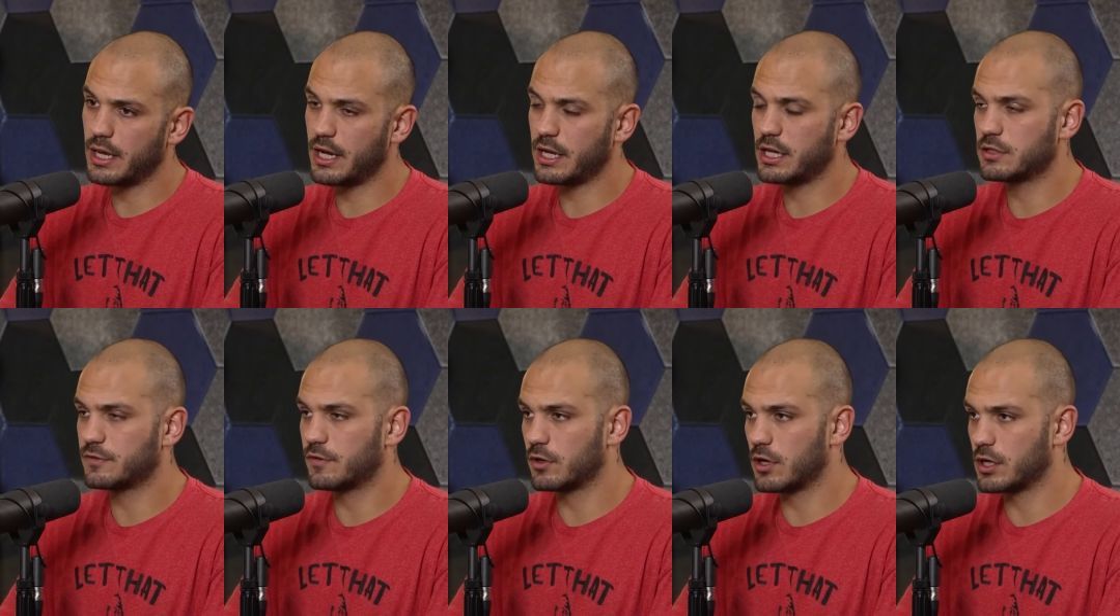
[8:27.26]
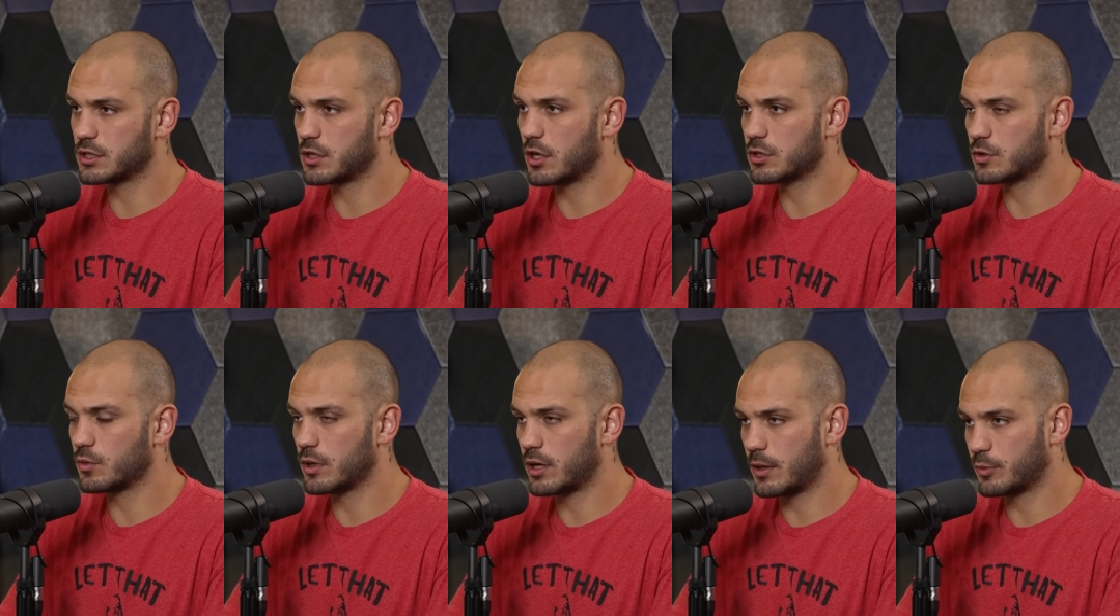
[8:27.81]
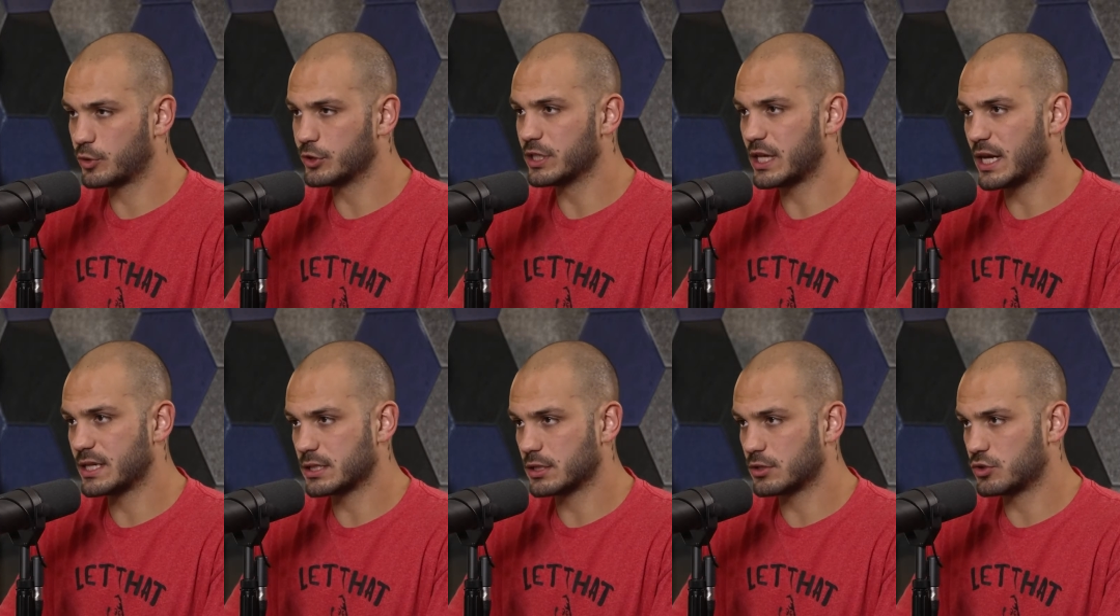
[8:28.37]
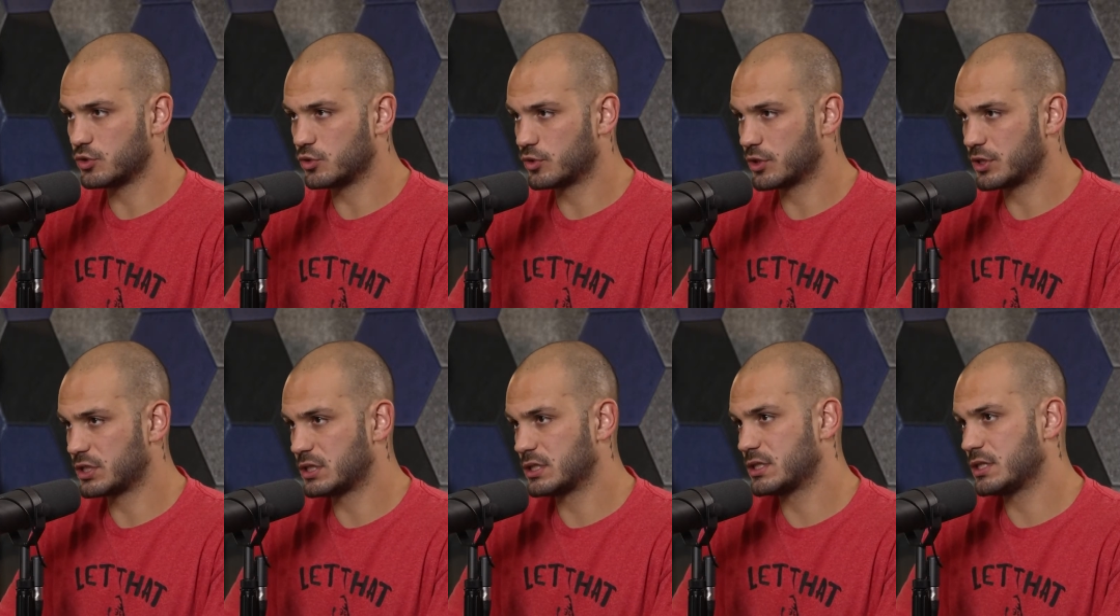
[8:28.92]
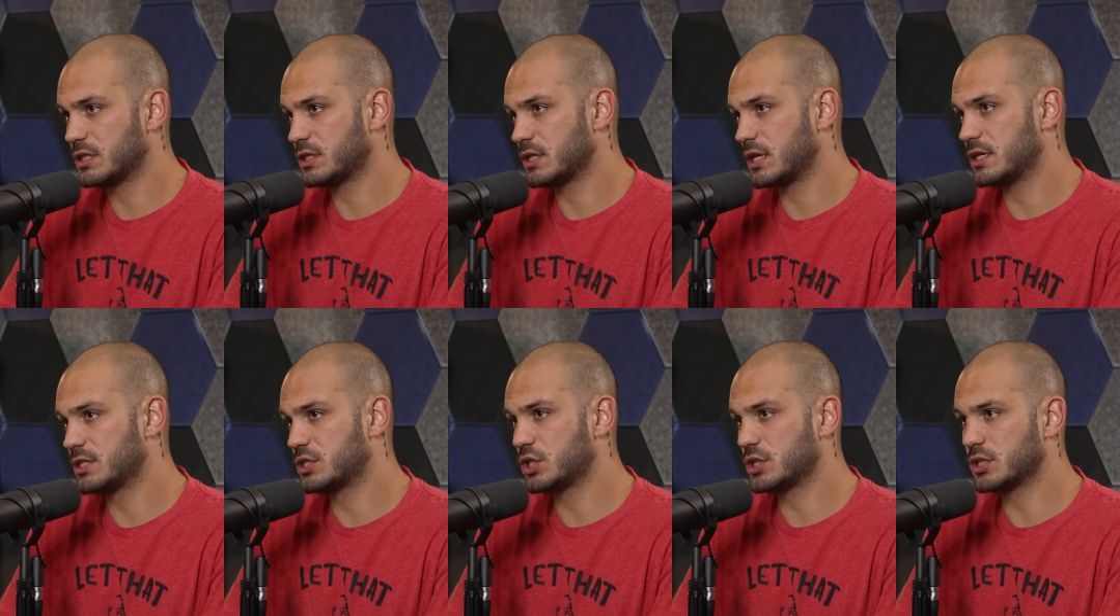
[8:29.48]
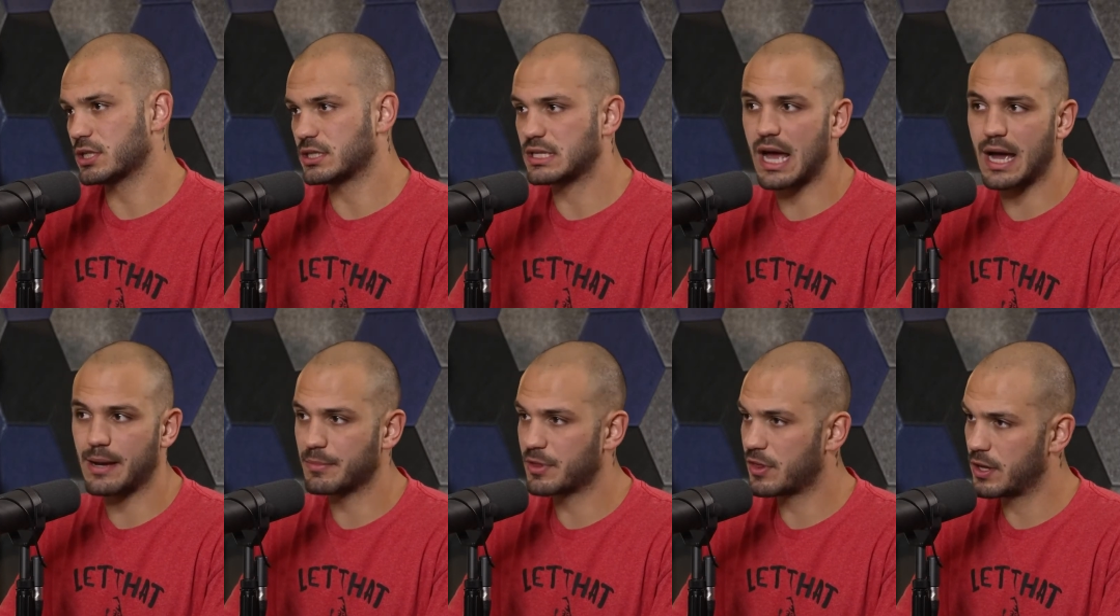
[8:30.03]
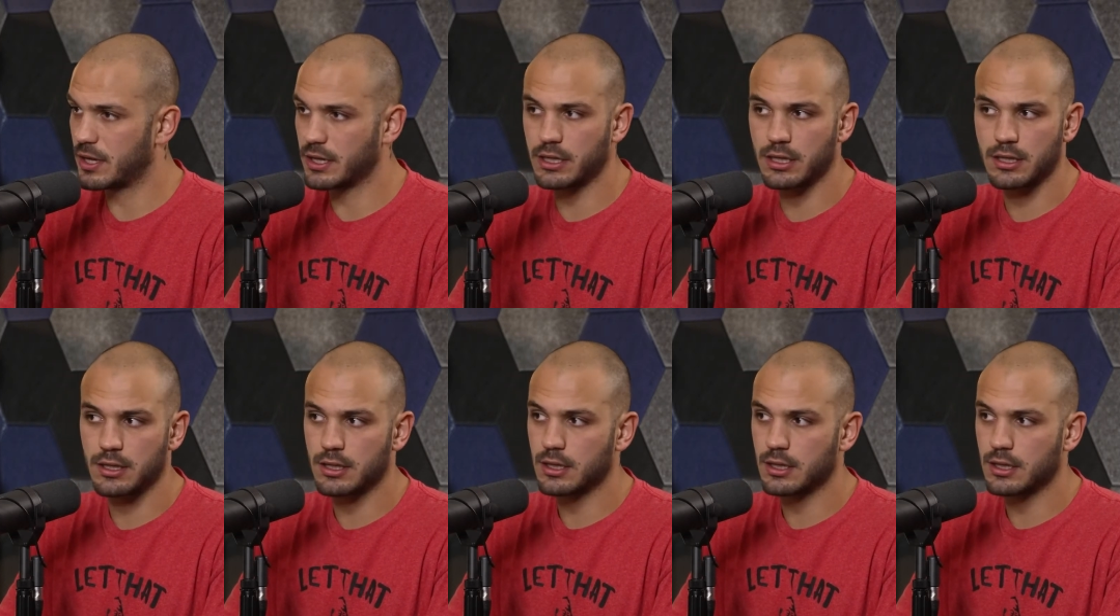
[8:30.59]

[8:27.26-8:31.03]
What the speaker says: I guess for us also what I'm realizing too, Chris, is it's just a time thing.